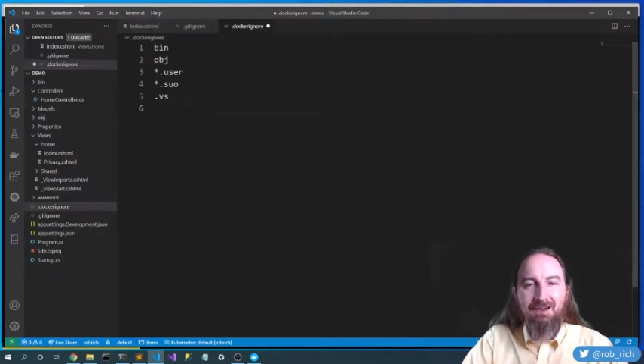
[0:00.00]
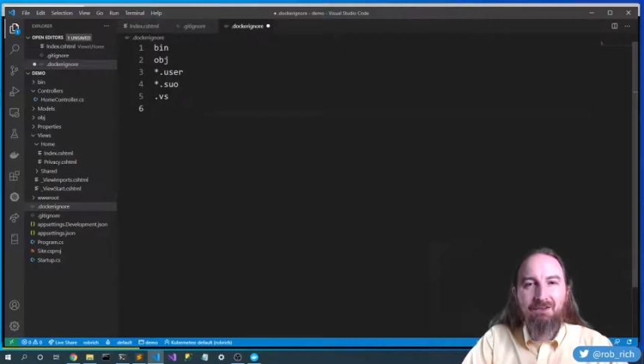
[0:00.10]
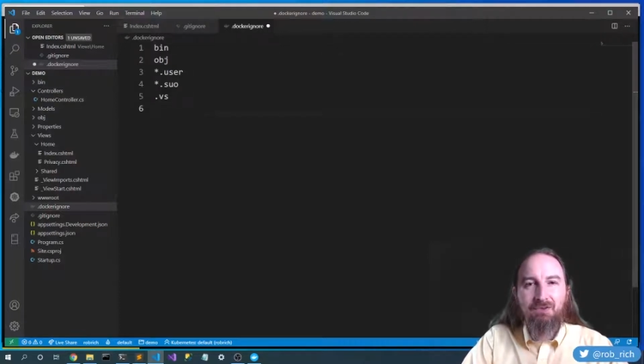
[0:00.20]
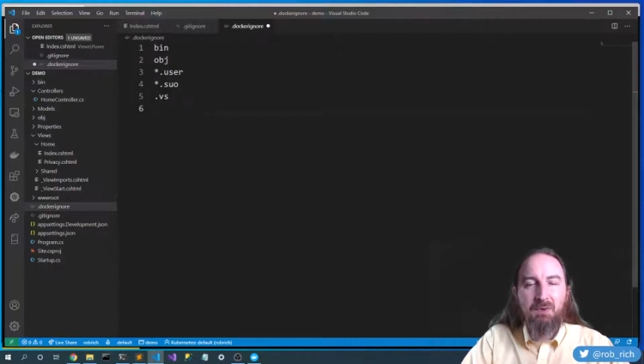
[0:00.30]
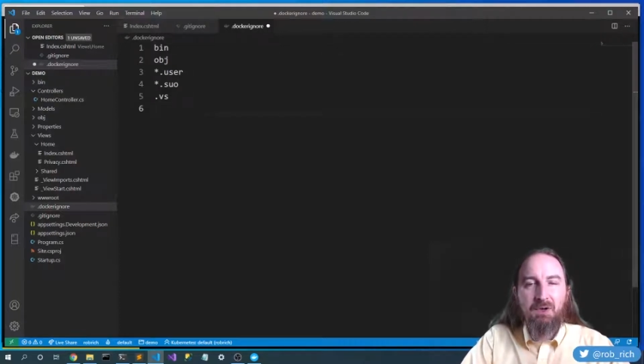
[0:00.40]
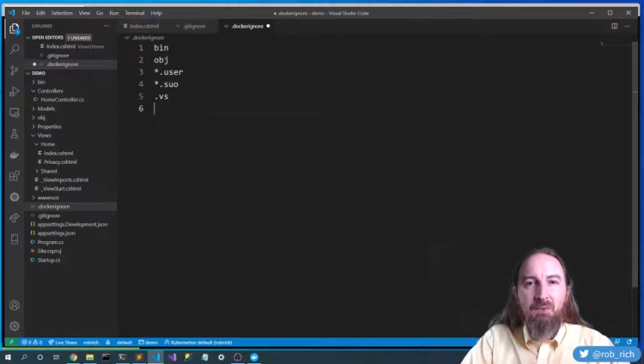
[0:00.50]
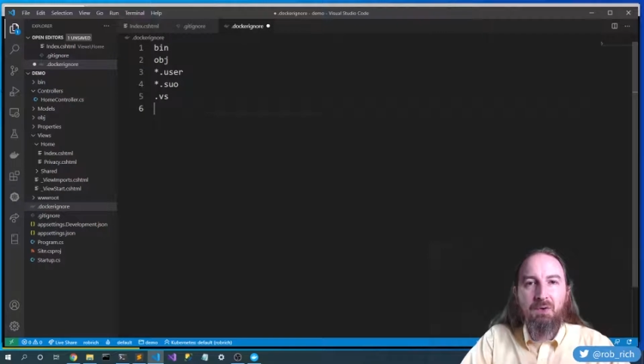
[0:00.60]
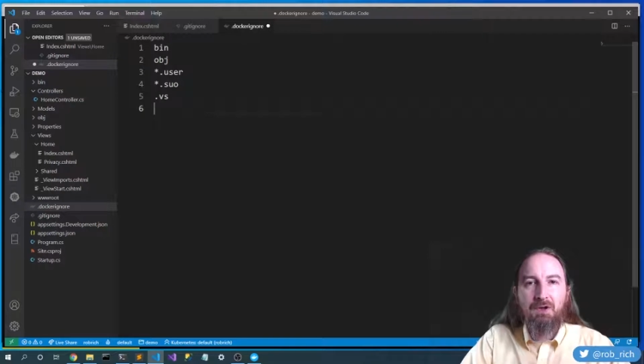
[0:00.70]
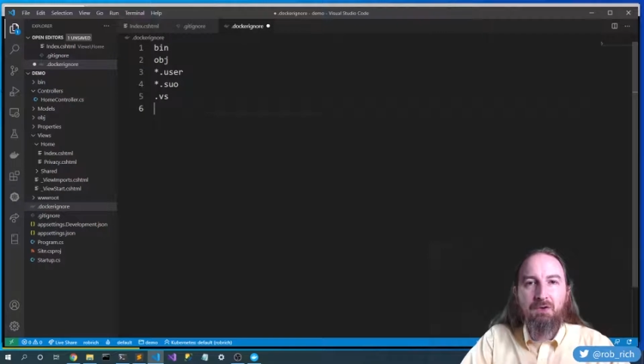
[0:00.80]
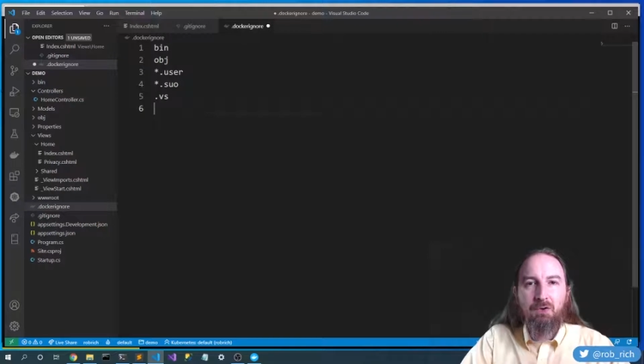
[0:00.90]
so we don't
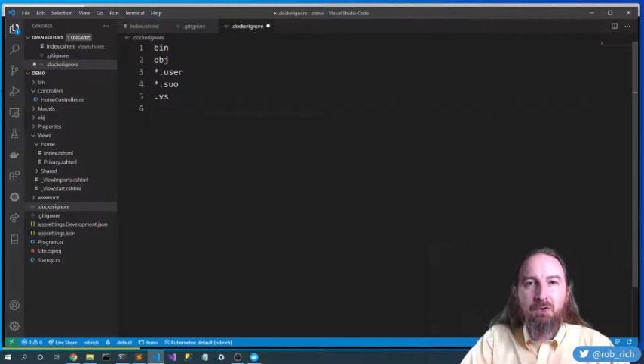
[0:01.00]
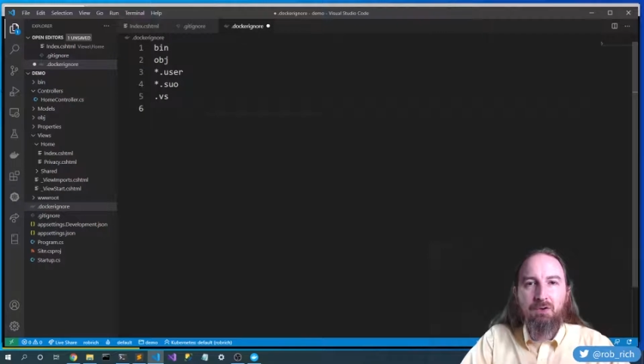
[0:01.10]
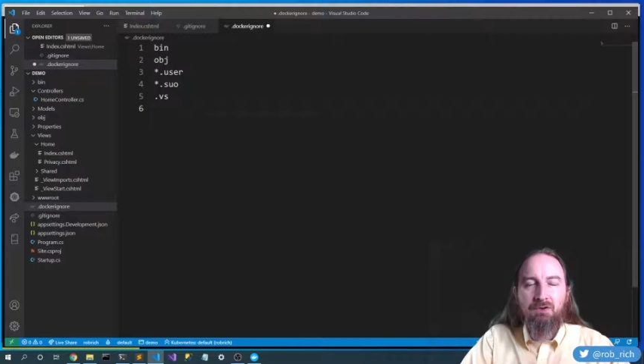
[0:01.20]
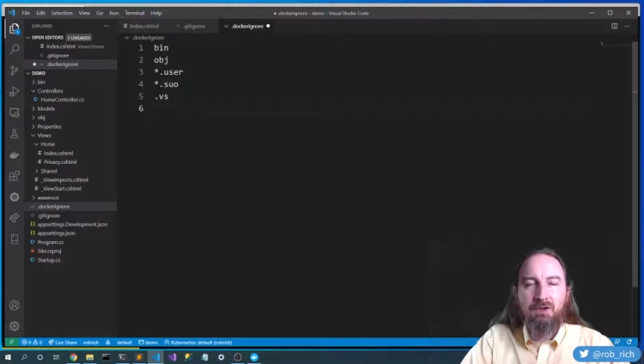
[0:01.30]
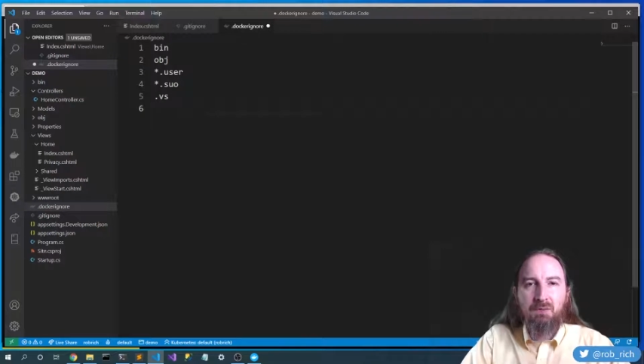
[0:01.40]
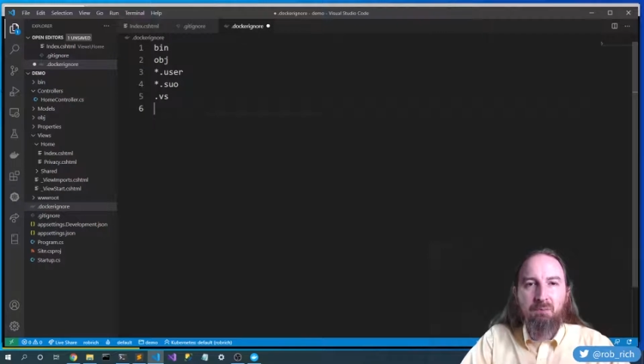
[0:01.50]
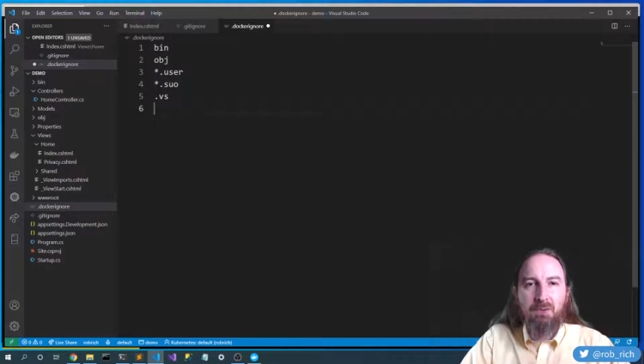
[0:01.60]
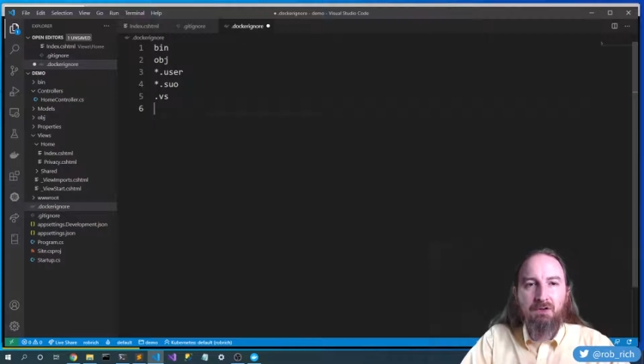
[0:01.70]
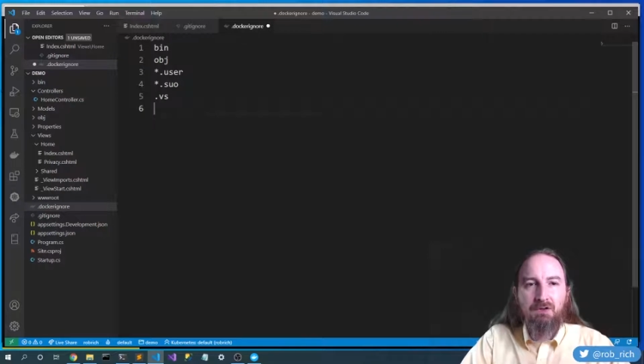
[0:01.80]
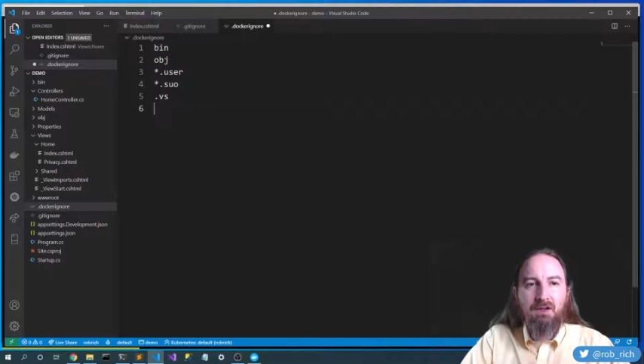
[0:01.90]
want old
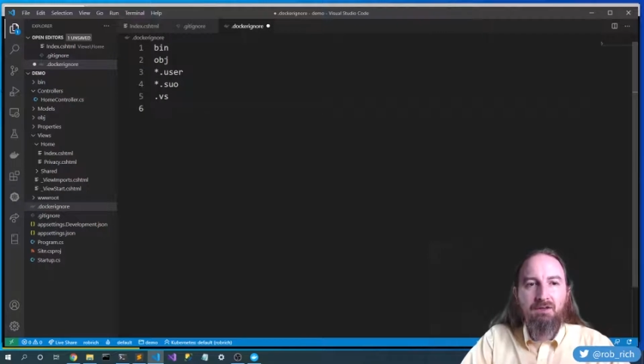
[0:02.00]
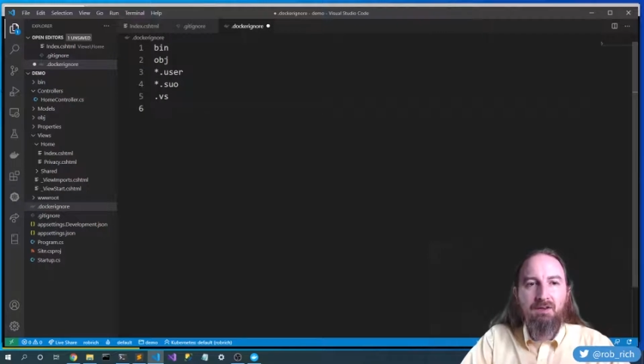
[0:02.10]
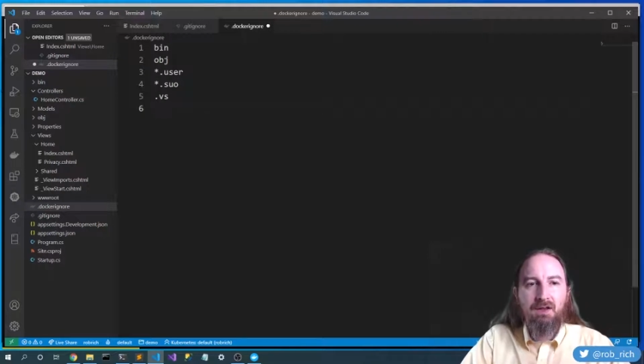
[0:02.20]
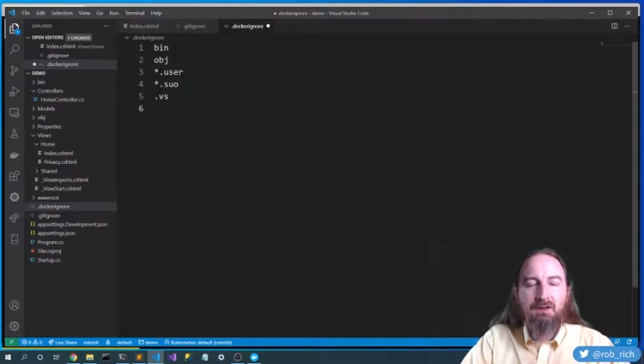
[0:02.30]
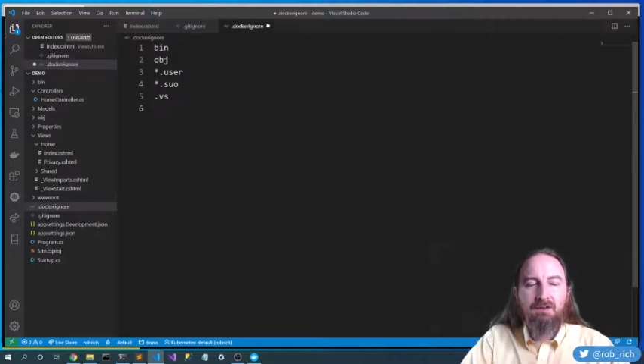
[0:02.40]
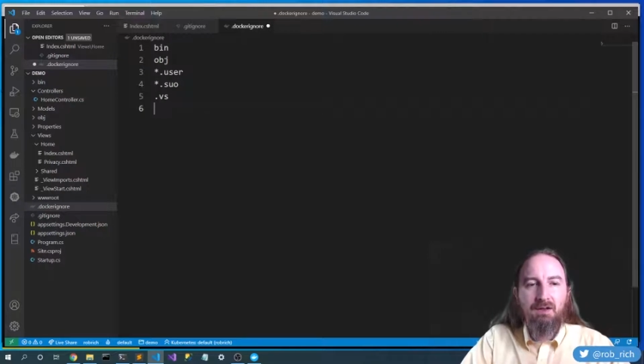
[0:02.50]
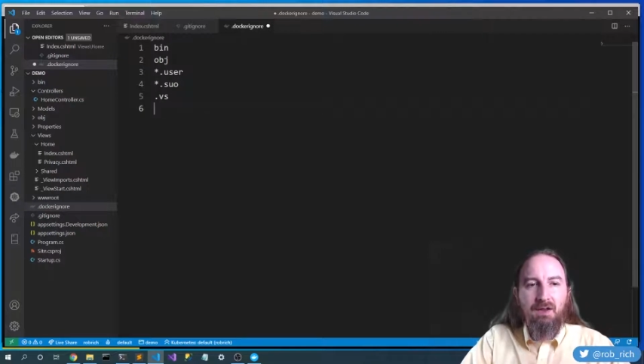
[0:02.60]
built content